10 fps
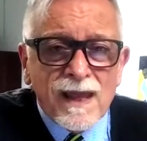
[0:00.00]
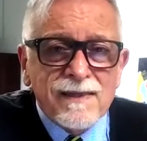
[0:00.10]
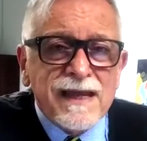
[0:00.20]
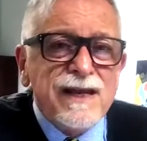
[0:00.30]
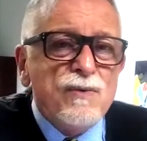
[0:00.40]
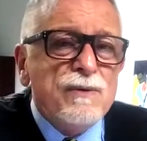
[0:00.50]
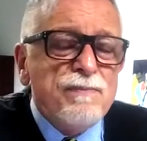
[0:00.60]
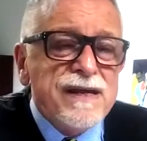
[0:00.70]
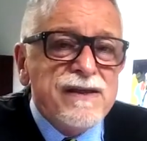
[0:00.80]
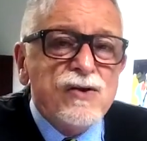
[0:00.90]
that he would
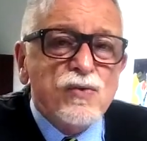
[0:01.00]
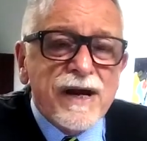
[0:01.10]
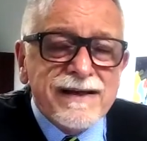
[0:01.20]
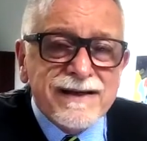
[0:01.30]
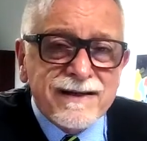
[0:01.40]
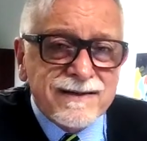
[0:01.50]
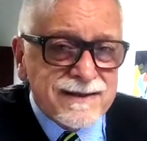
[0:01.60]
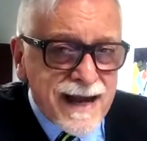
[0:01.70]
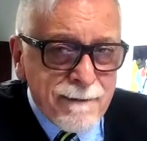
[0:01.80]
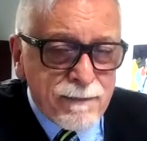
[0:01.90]
be the great
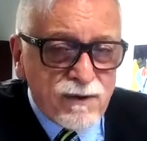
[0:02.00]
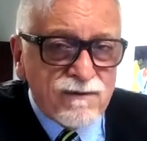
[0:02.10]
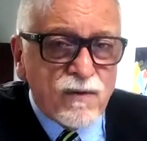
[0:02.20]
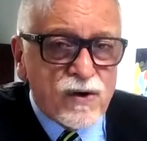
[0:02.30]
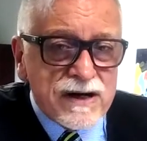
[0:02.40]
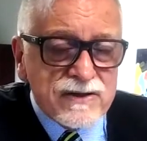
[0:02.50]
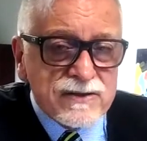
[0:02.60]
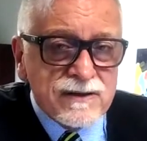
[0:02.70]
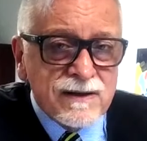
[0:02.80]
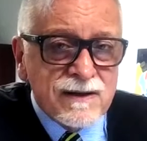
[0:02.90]
example for
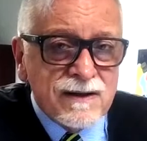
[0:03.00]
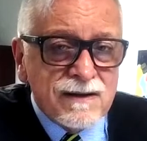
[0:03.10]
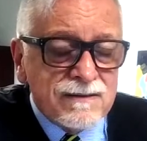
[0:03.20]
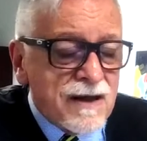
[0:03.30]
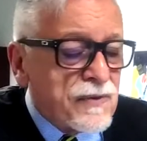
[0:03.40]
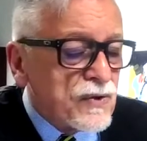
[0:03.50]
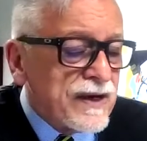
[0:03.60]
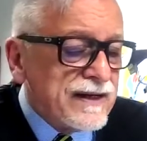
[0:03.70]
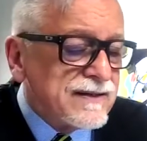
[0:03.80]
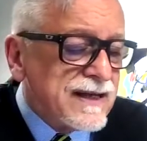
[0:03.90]
us, not the
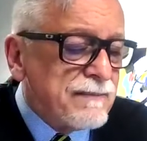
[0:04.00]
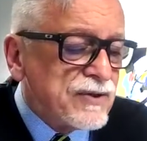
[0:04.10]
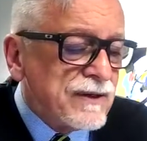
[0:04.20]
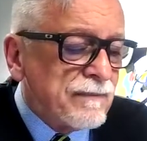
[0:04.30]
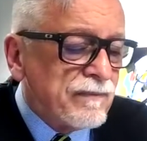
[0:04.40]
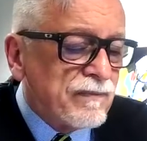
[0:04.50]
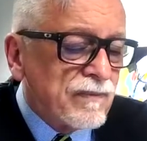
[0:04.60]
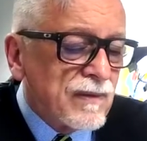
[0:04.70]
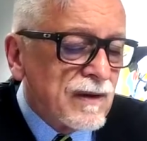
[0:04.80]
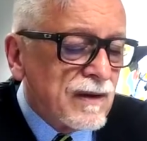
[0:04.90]
great exception.
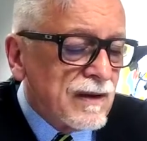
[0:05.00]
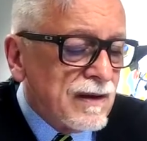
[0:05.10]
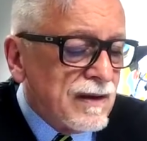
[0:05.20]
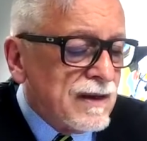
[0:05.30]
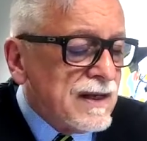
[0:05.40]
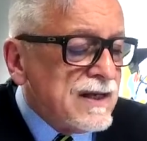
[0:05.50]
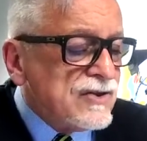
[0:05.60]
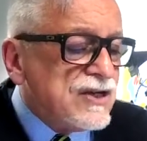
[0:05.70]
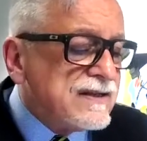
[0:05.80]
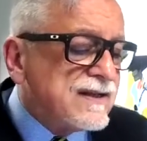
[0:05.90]

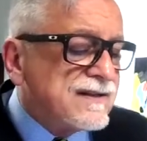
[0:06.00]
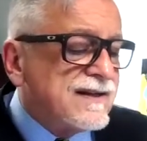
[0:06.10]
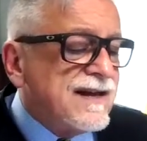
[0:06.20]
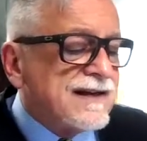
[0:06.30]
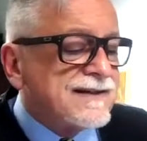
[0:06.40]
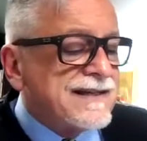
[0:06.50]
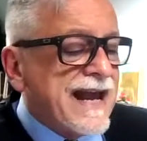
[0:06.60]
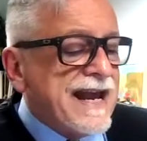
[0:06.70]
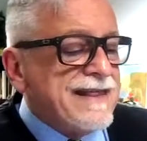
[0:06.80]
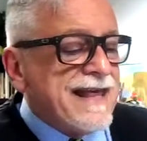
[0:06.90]
Jesus did not
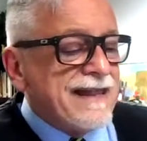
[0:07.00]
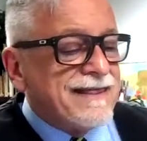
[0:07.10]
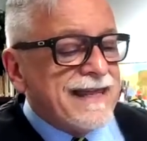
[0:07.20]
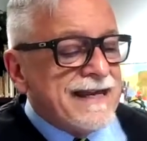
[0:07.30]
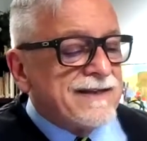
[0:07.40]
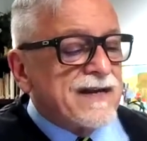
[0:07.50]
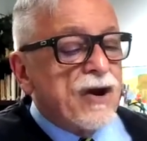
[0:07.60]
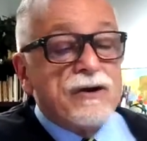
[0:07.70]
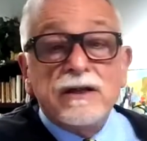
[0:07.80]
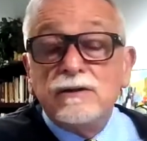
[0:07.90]
say that things
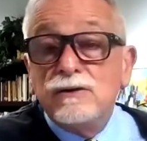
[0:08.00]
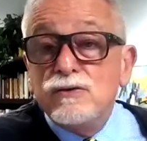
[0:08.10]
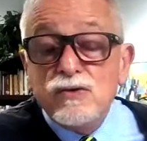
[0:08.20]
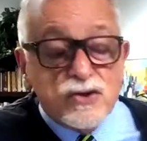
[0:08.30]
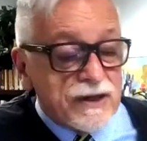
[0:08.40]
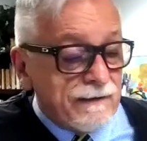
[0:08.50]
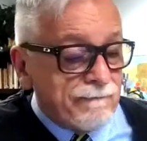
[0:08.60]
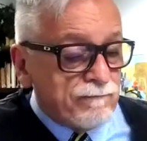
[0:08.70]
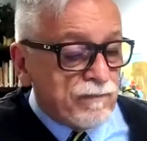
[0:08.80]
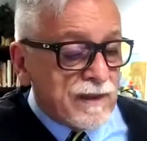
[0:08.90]
are an illusion.